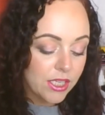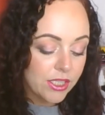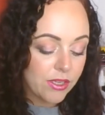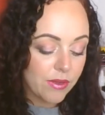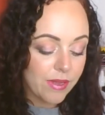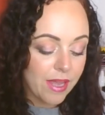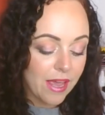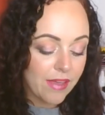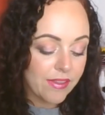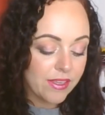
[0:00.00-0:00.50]

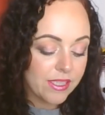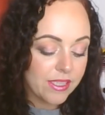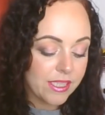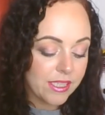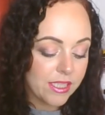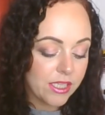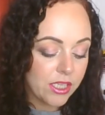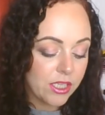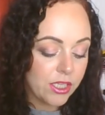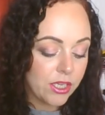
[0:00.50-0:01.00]
So yeah, this
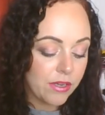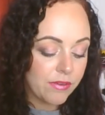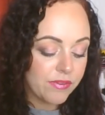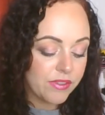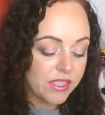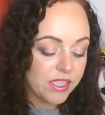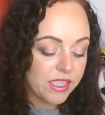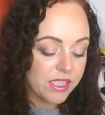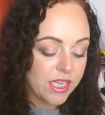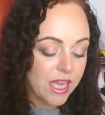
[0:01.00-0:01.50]
is
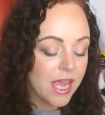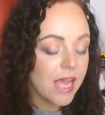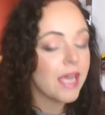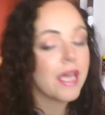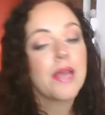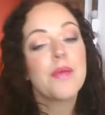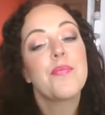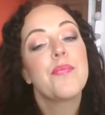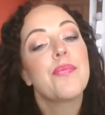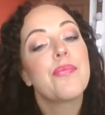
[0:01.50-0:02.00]

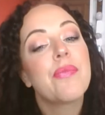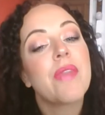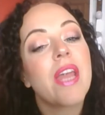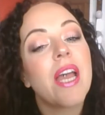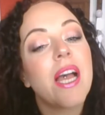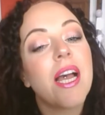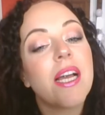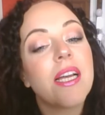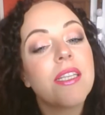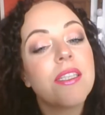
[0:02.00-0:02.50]
Lovesick,
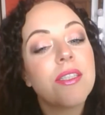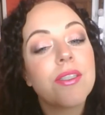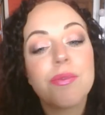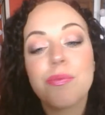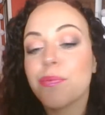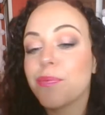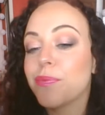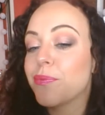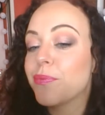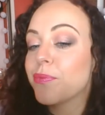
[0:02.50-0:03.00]
and
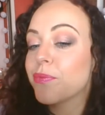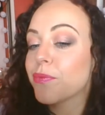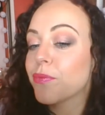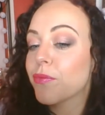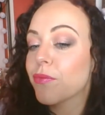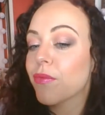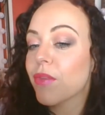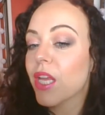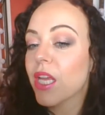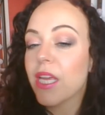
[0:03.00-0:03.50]

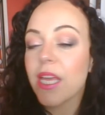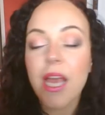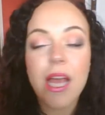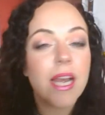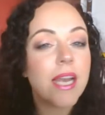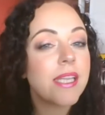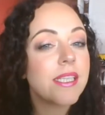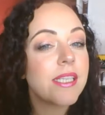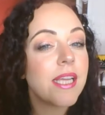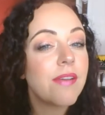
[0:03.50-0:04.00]

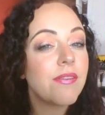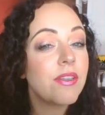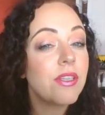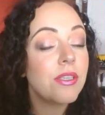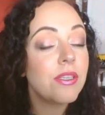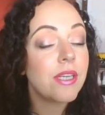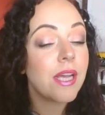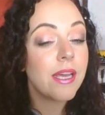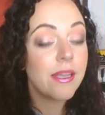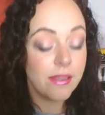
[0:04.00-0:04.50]
yeah, let's have a
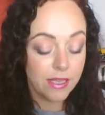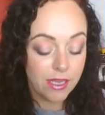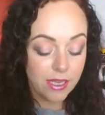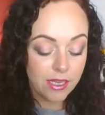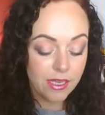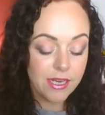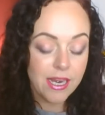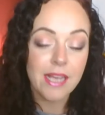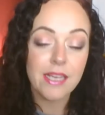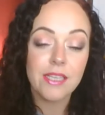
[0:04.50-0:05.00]
look at
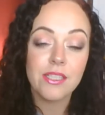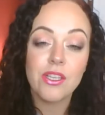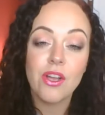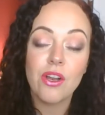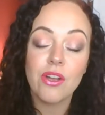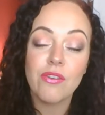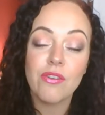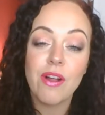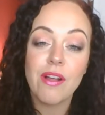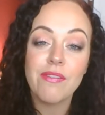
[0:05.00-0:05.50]
the next
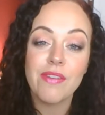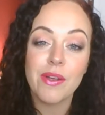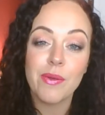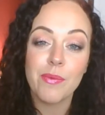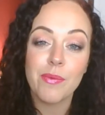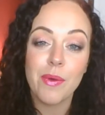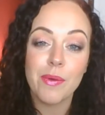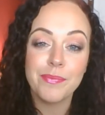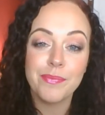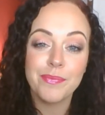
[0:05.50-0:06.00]

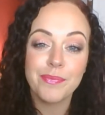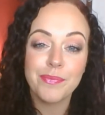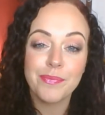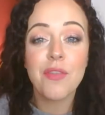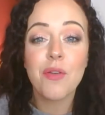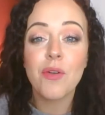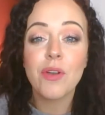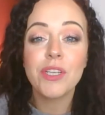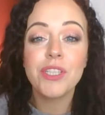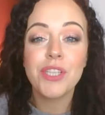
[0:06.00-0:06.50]
holographic one.
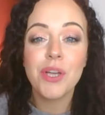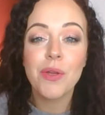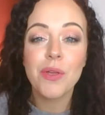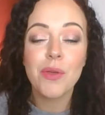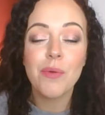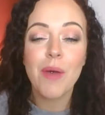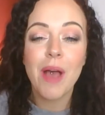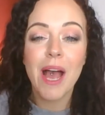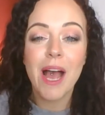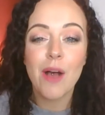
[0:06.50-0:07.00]
I thought I'd show
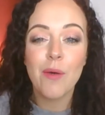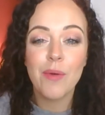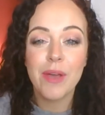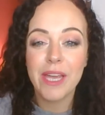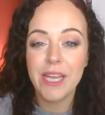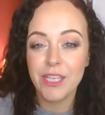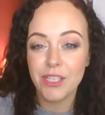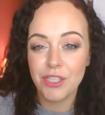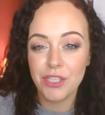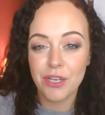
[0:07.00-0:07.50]
you how
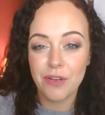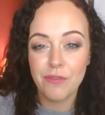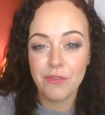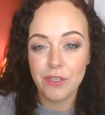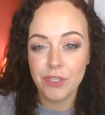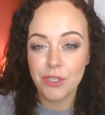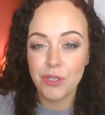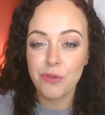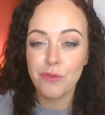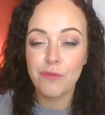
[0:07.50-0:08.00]
each of
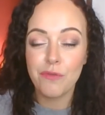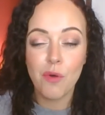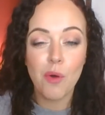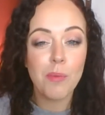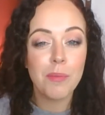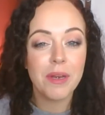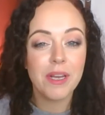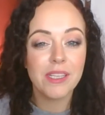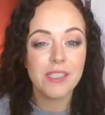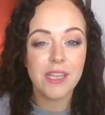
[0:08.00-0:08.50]
the two
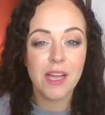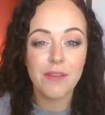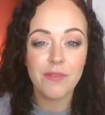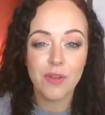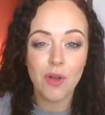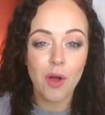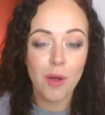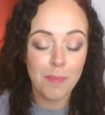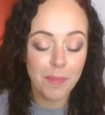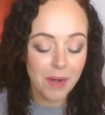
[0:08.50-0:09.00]
formulas
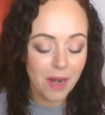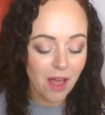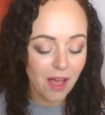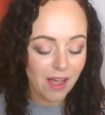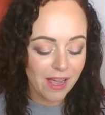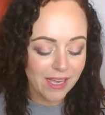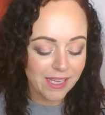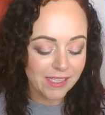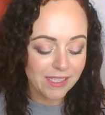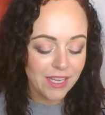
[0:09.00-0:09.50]
I've got
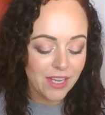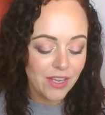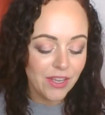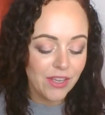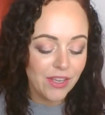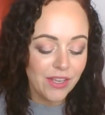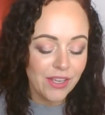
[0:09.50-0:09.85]
applies.